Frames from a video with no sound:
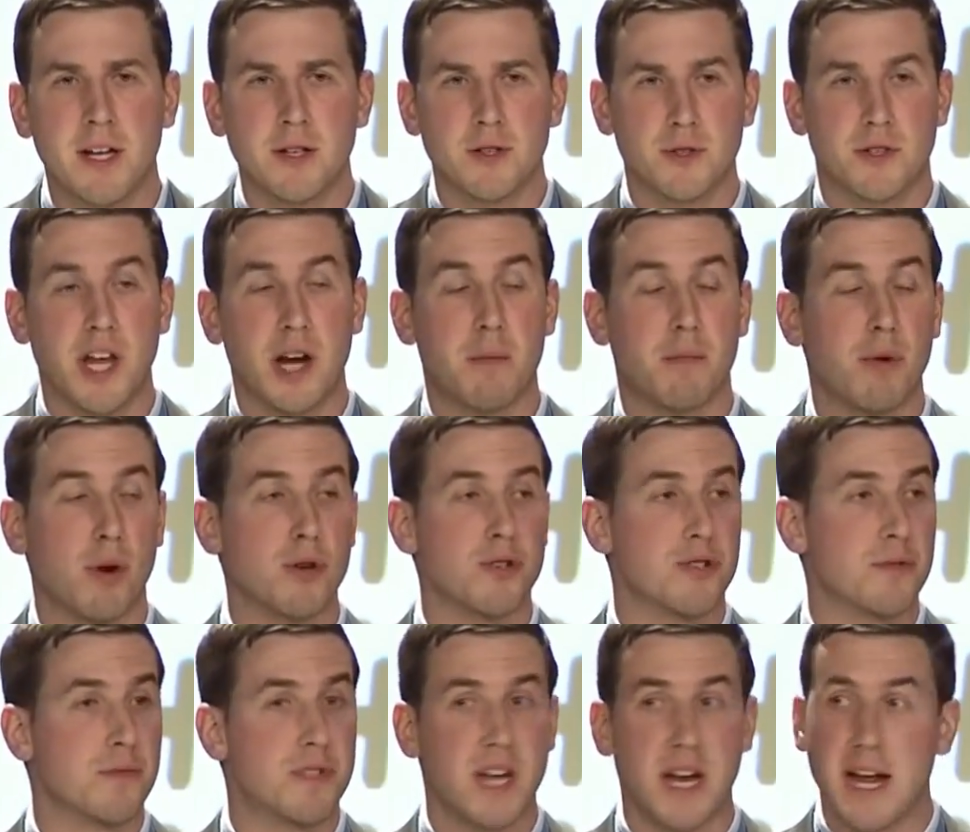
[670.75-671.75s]
Lieutenant
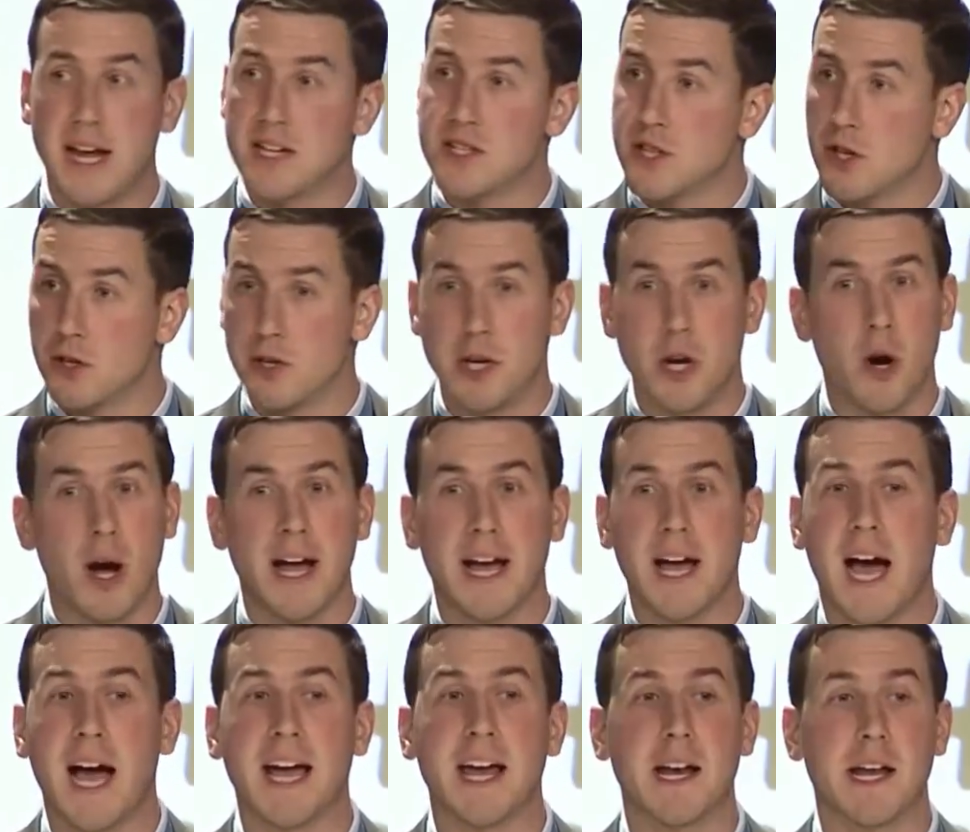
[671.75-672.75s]
Brostrom said, hey, sir, you know,
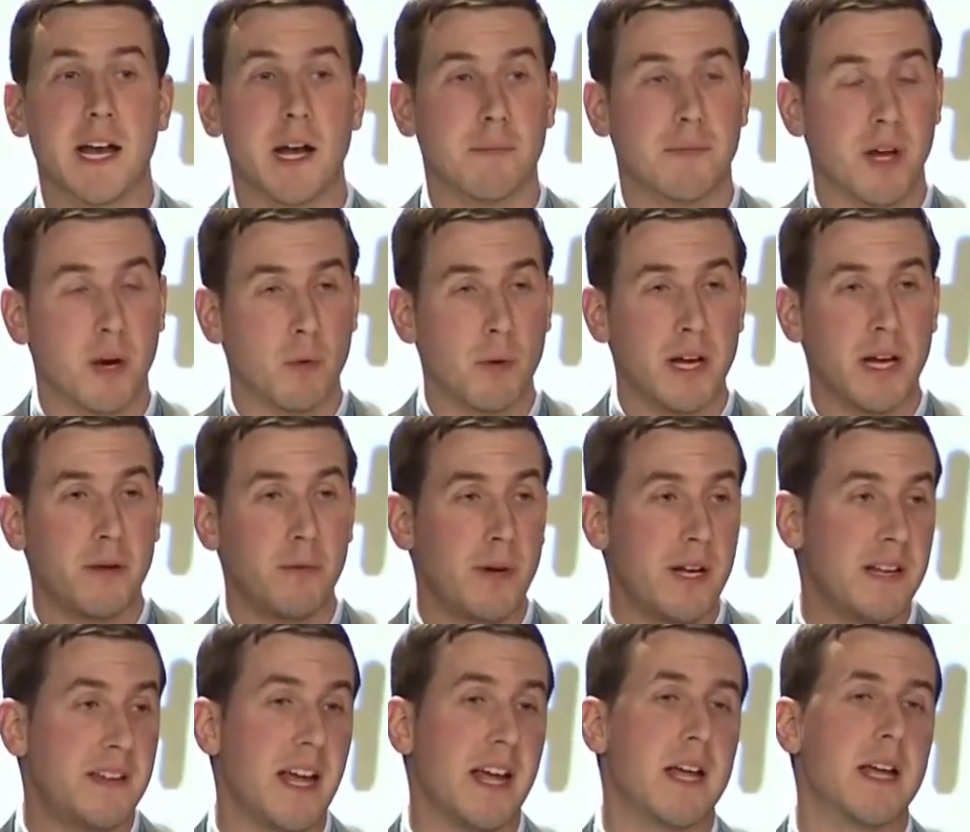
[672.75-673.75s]
I got to get up there. We
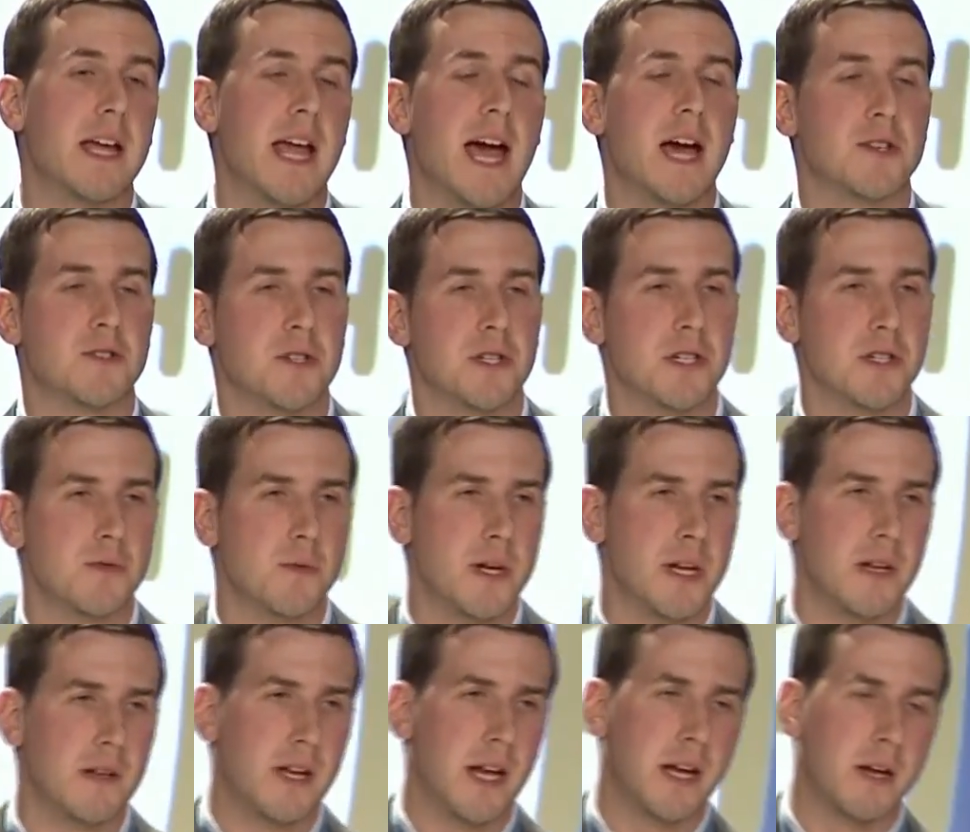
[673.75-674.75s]
had taken casualties.
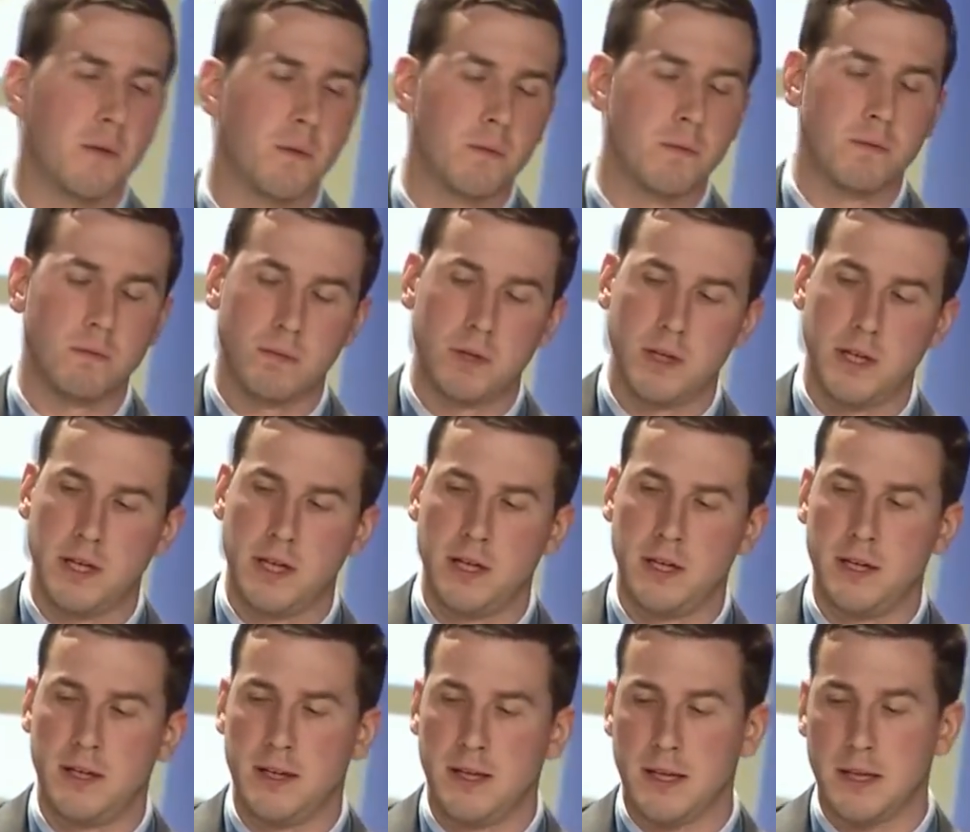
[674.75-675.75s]
We had taken
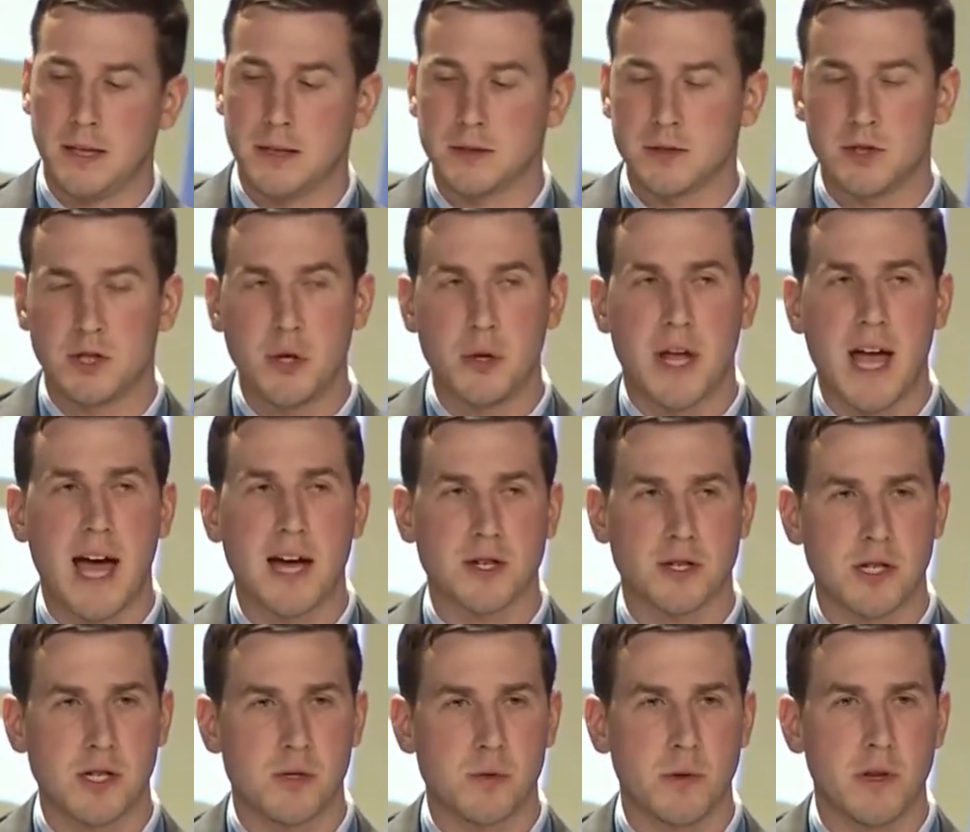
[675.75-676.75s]
two
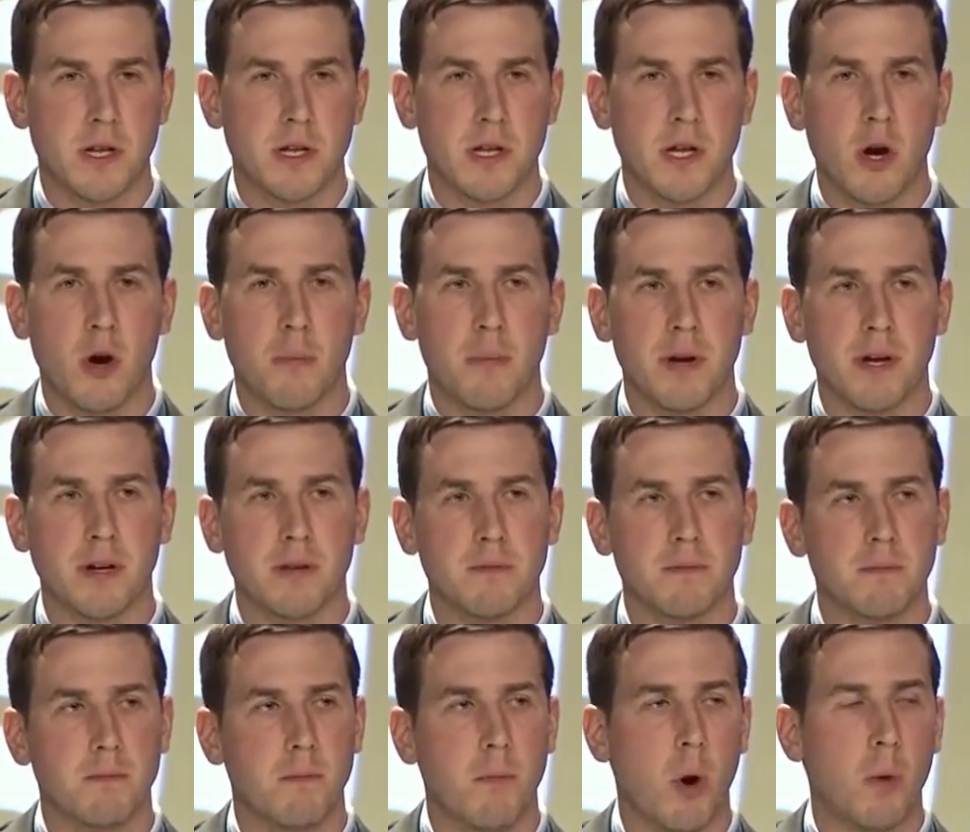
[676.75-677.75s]
casualties within the opening
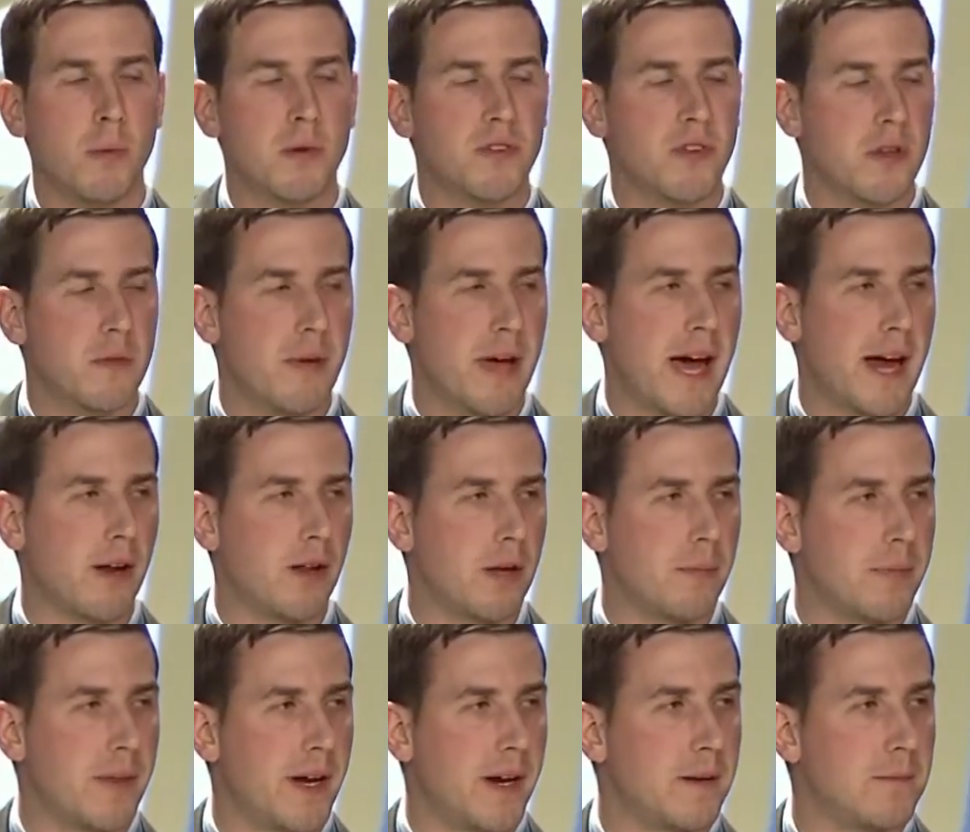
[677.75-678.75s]
moments of the battle
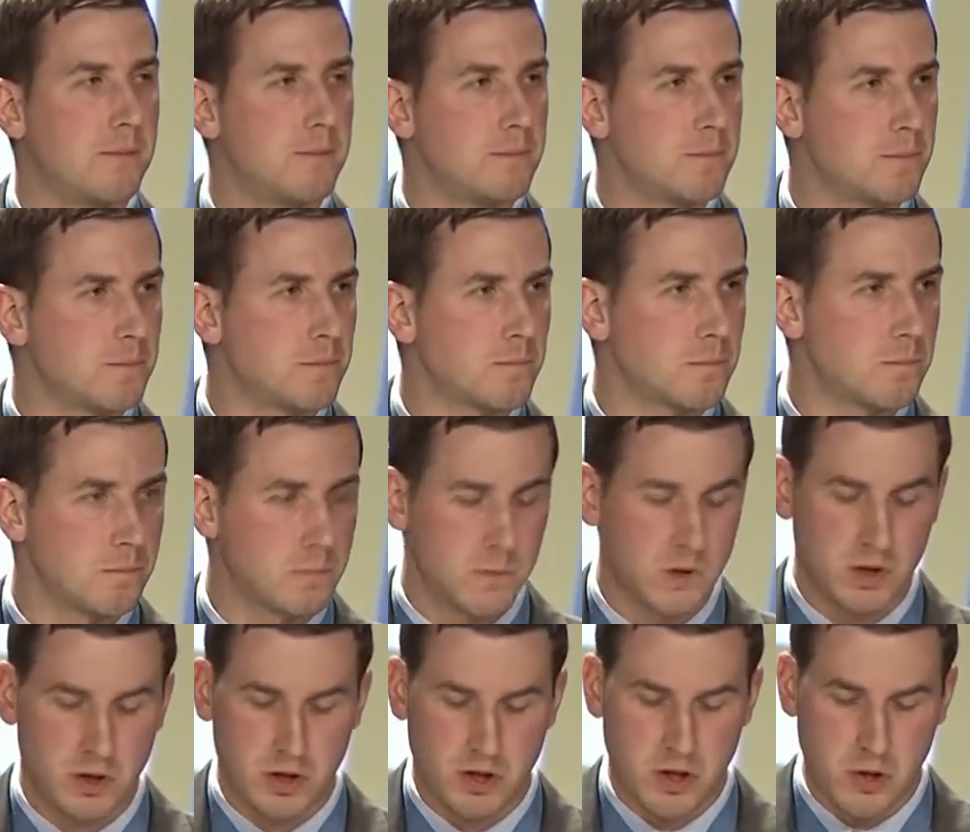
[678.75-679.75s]
up there.
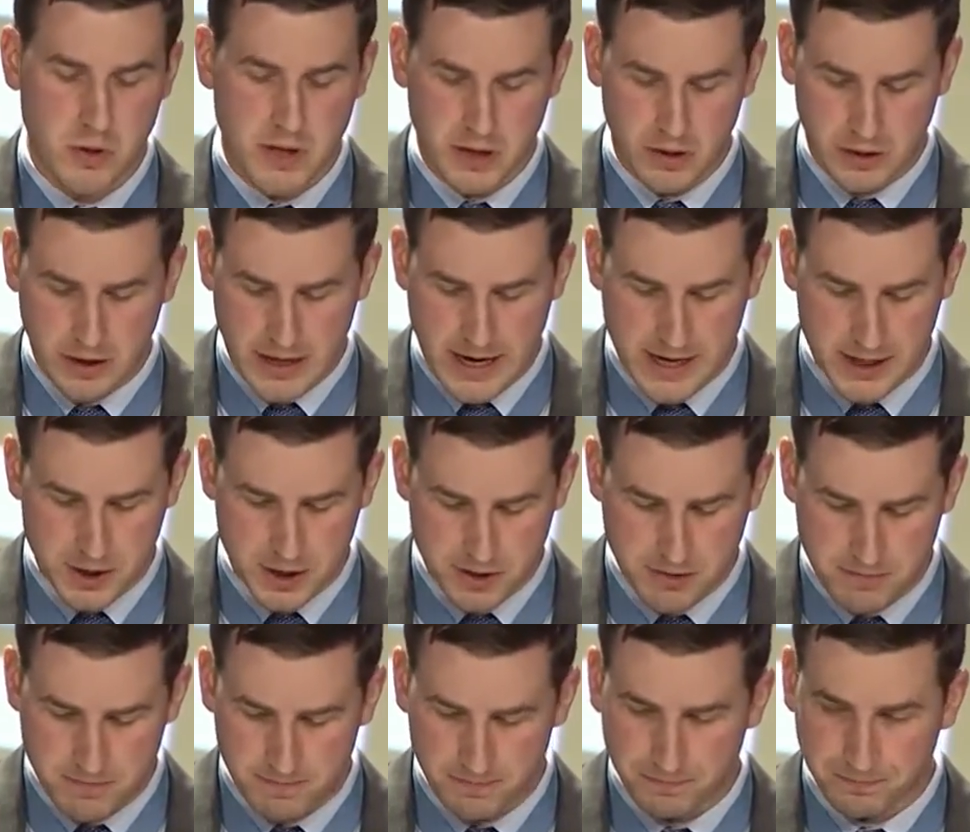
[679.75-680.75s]
Two killed in action.